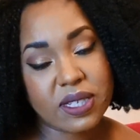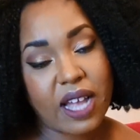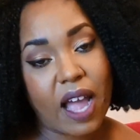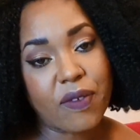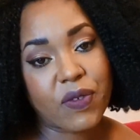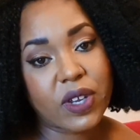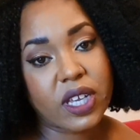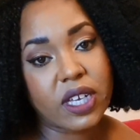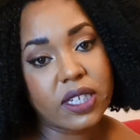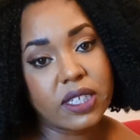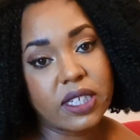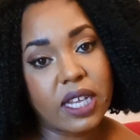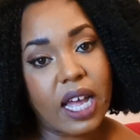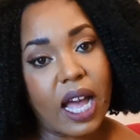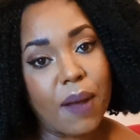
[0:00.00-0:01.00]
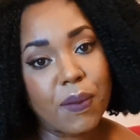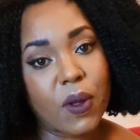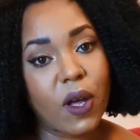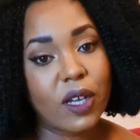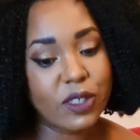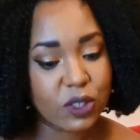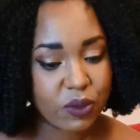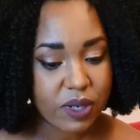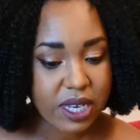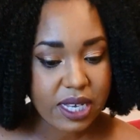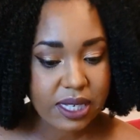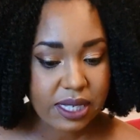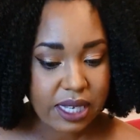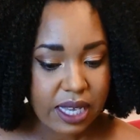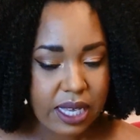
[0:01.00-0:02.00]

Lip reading: African countries.